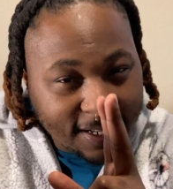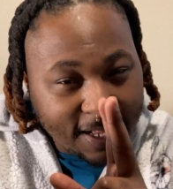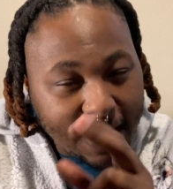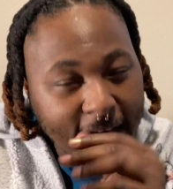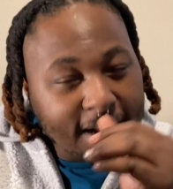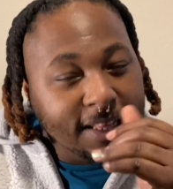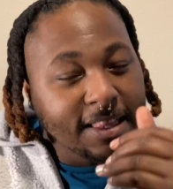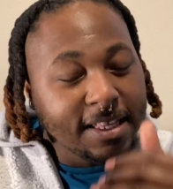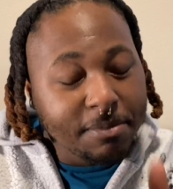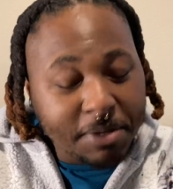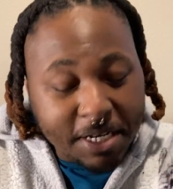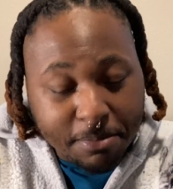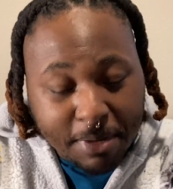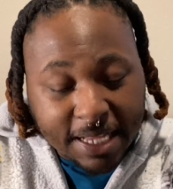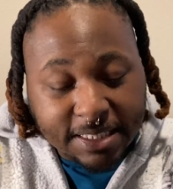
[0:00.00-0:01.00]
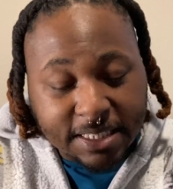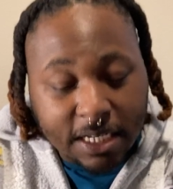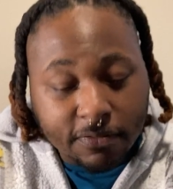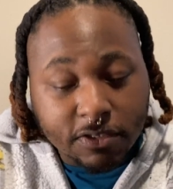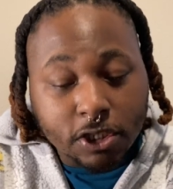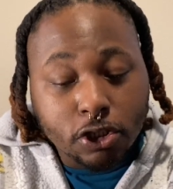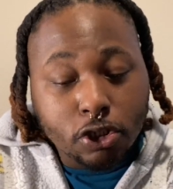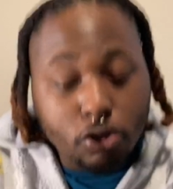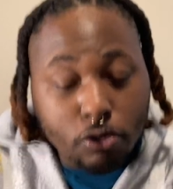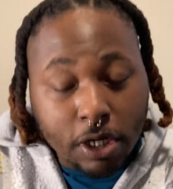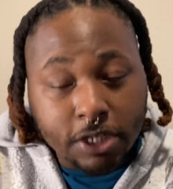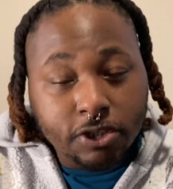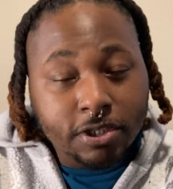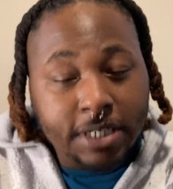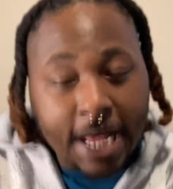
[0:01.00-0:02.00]
I'd have limited myself to
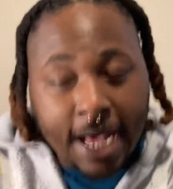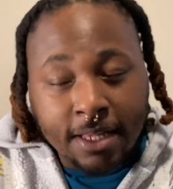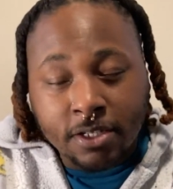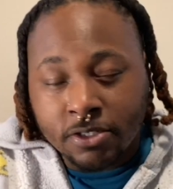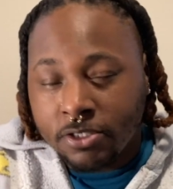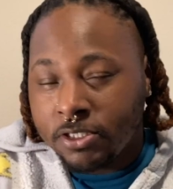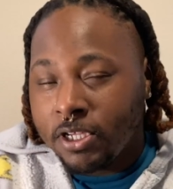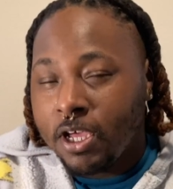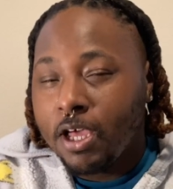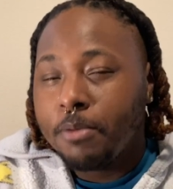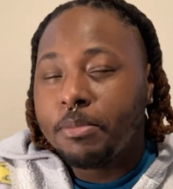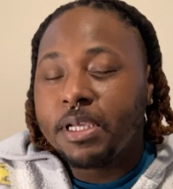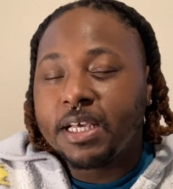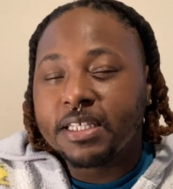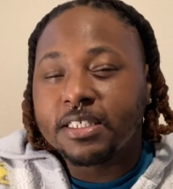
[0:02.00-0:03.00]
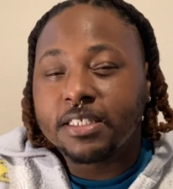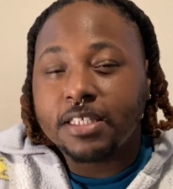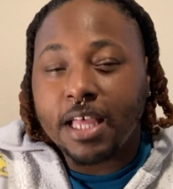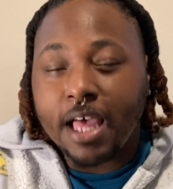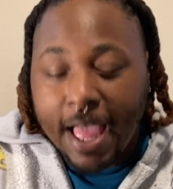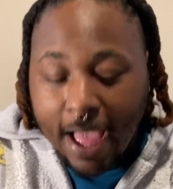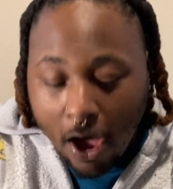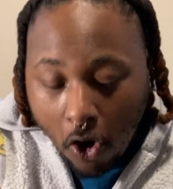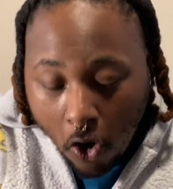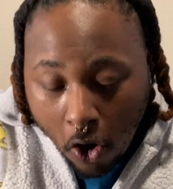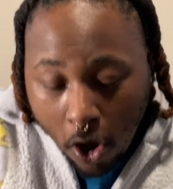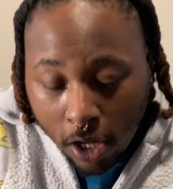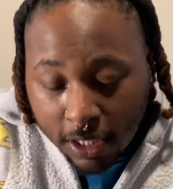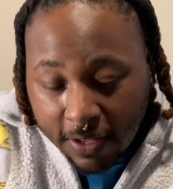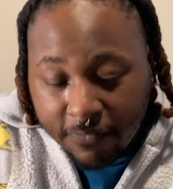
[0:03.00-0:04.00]
$200 because
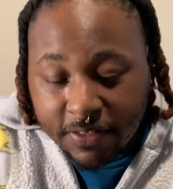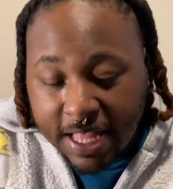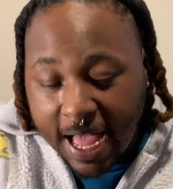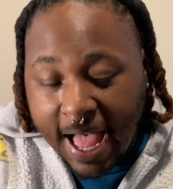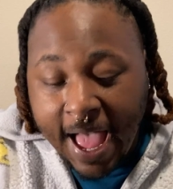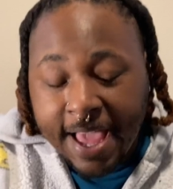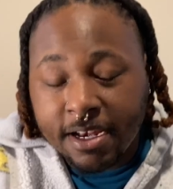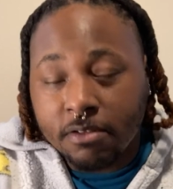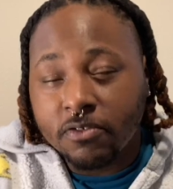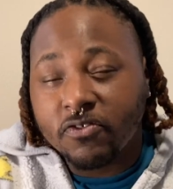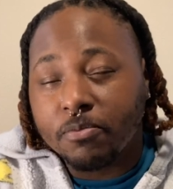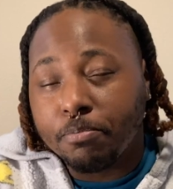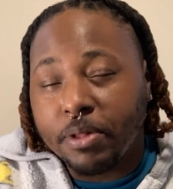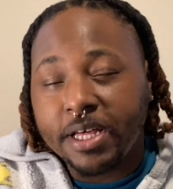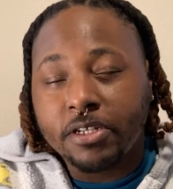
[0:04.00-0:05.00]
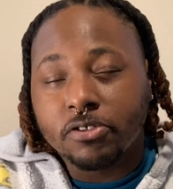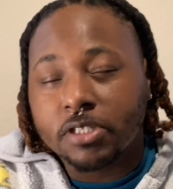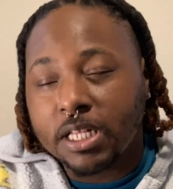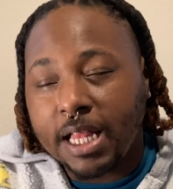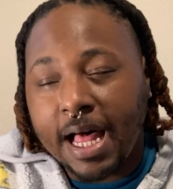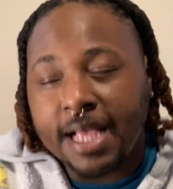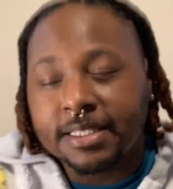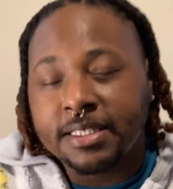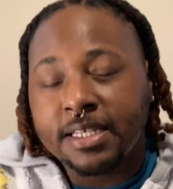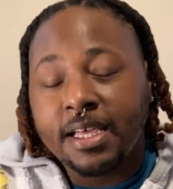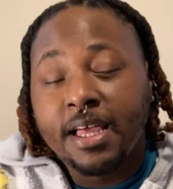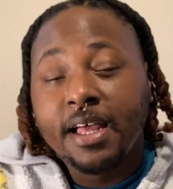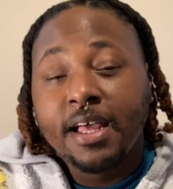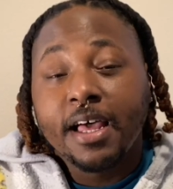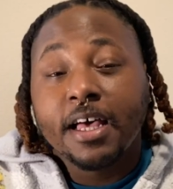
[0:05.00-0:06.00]
all of the items from Plato's Closet
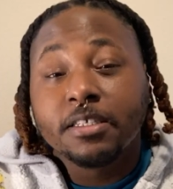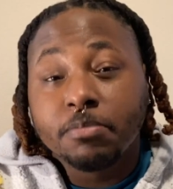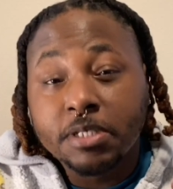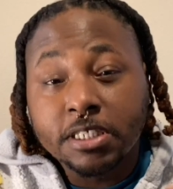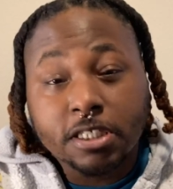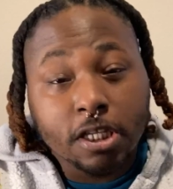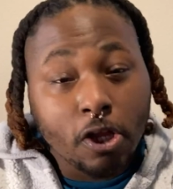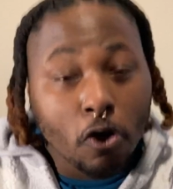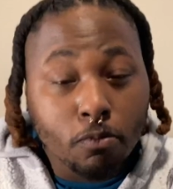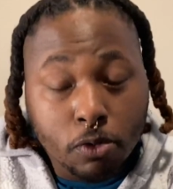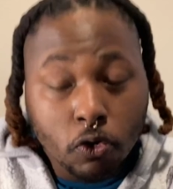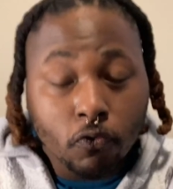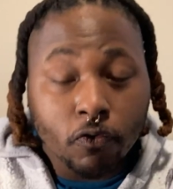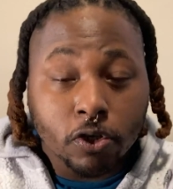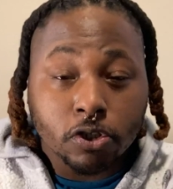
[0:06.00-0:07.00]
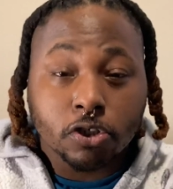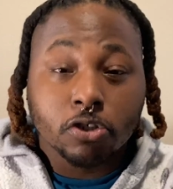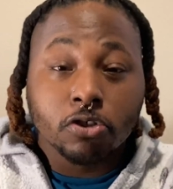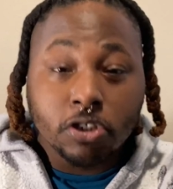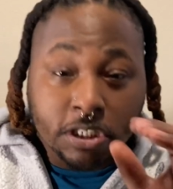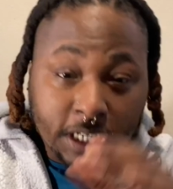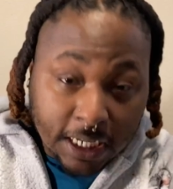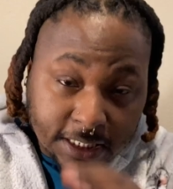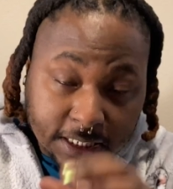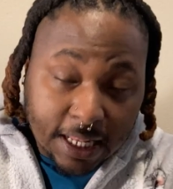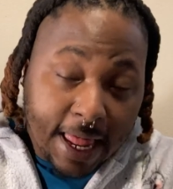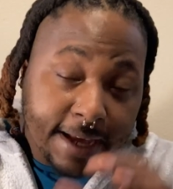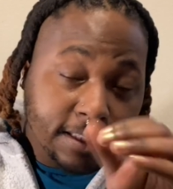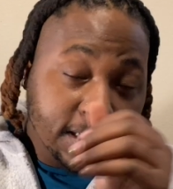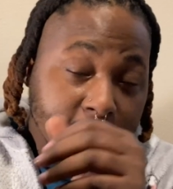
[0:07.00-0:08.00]
has been slow movers. So just
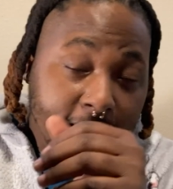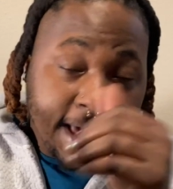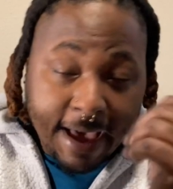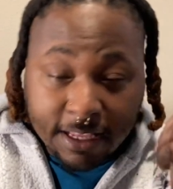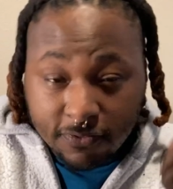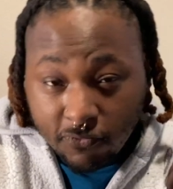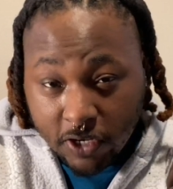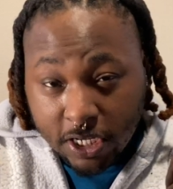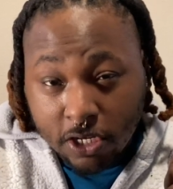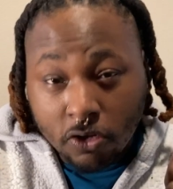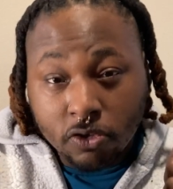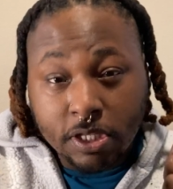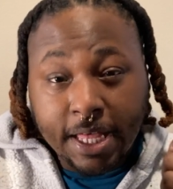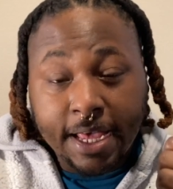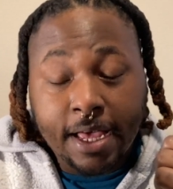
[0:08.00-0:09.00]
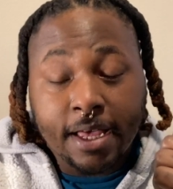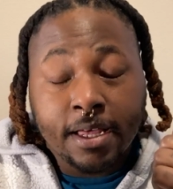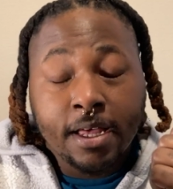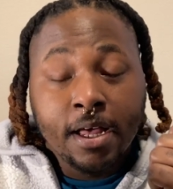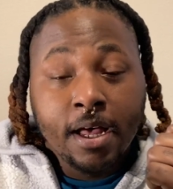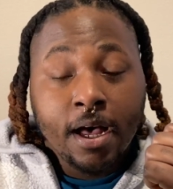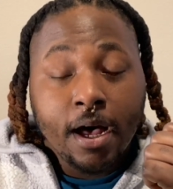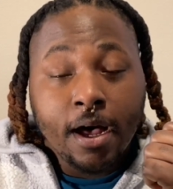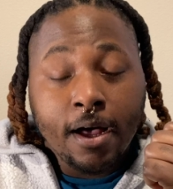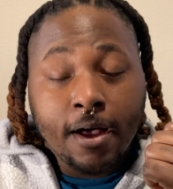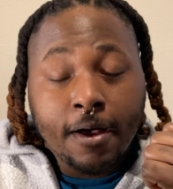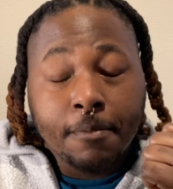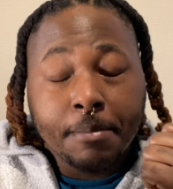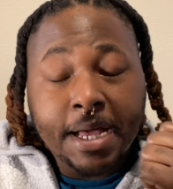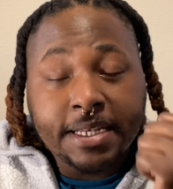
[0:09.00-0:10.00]
like the last video that
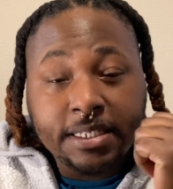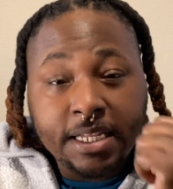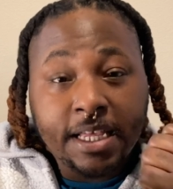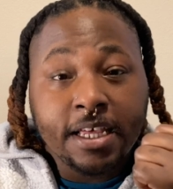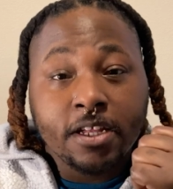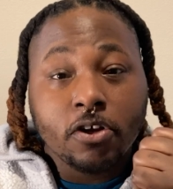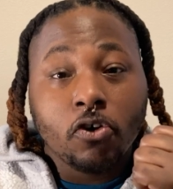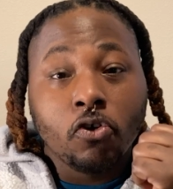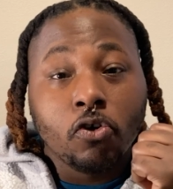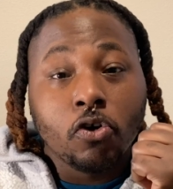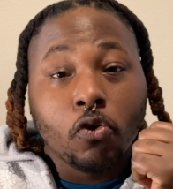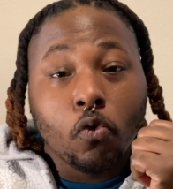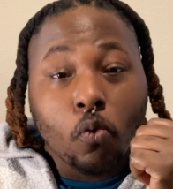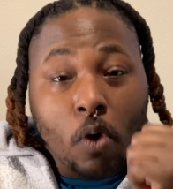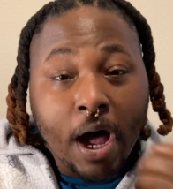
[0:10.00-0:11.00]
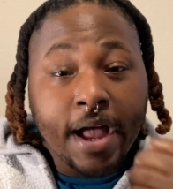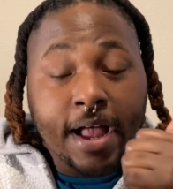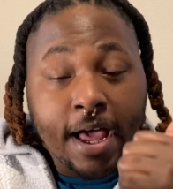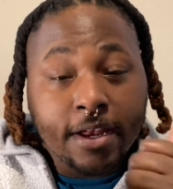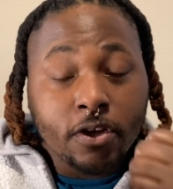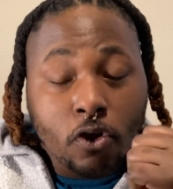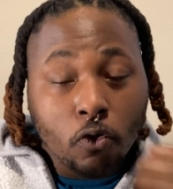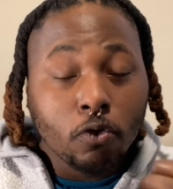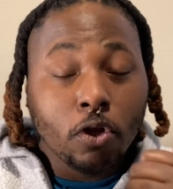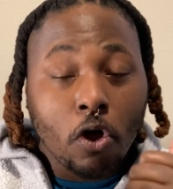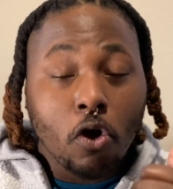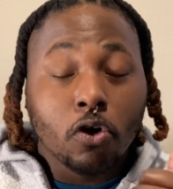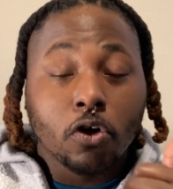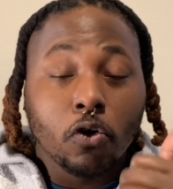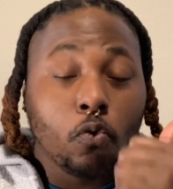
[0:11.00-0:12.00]
I did on why I no
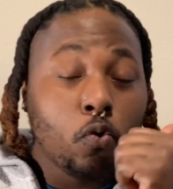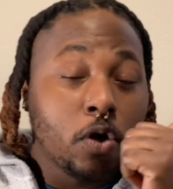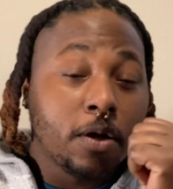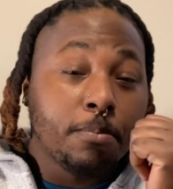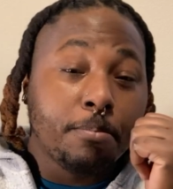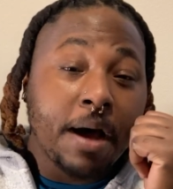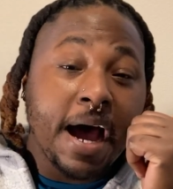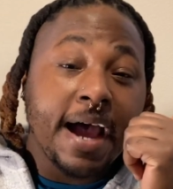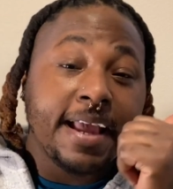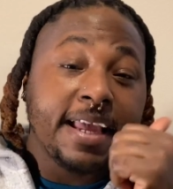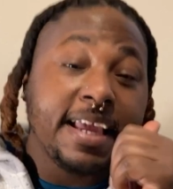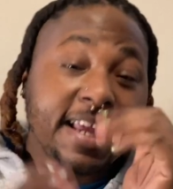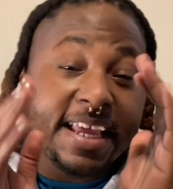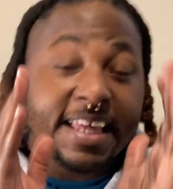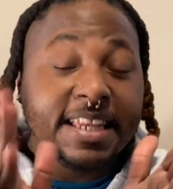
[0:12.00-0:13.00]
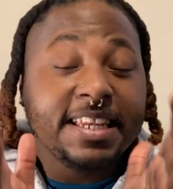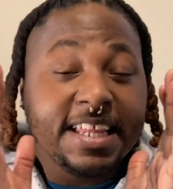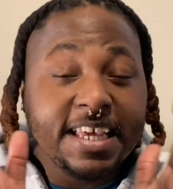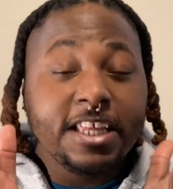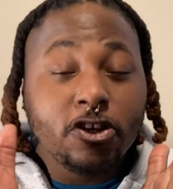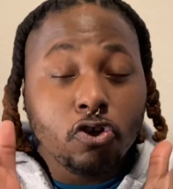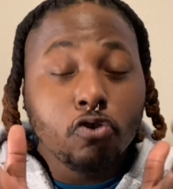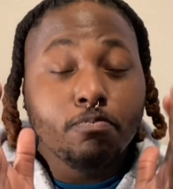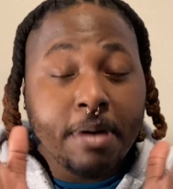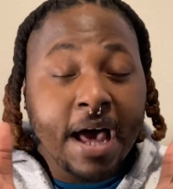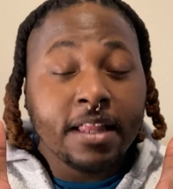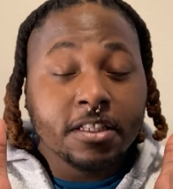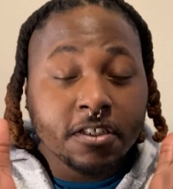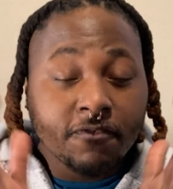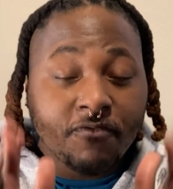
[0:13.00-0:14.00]
longer want to buy any New
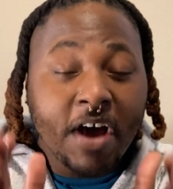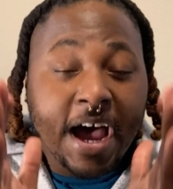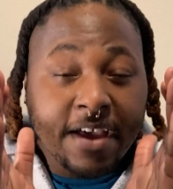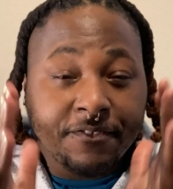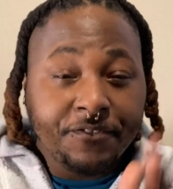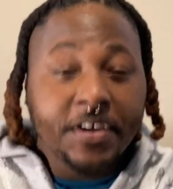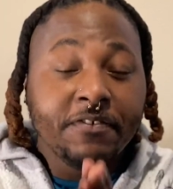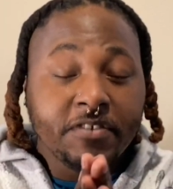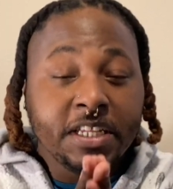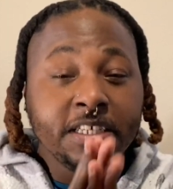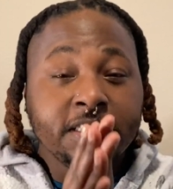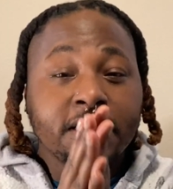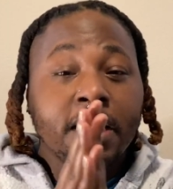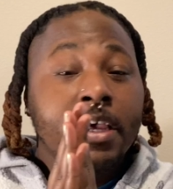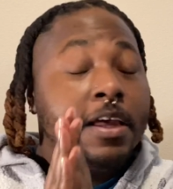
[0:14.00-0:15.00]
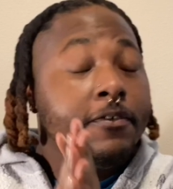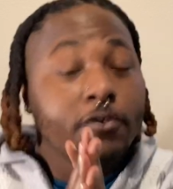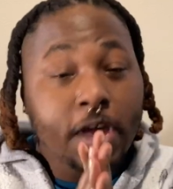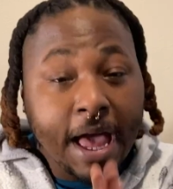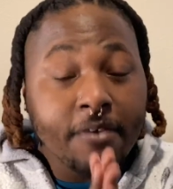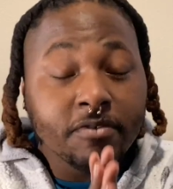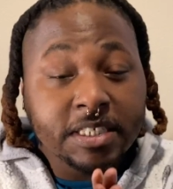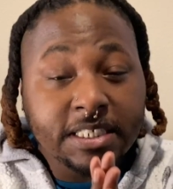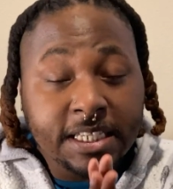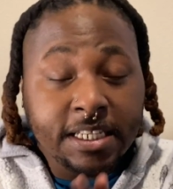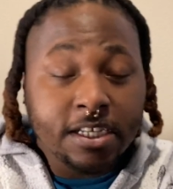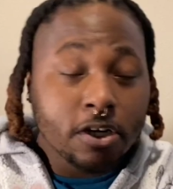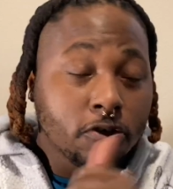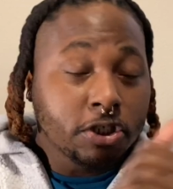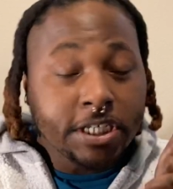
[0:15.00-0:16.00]
Balance 550s. If you haven't seen
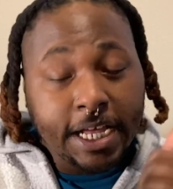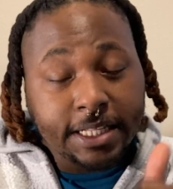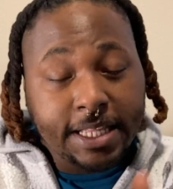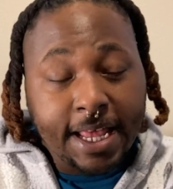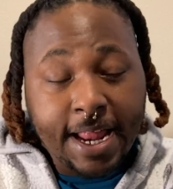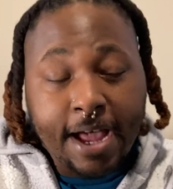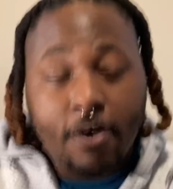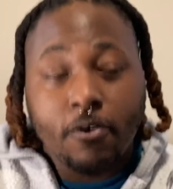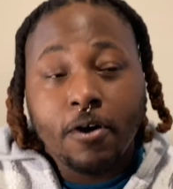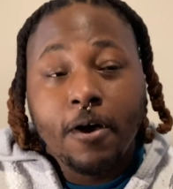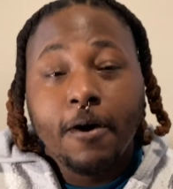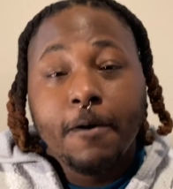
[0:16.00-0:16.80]
it, go check that out.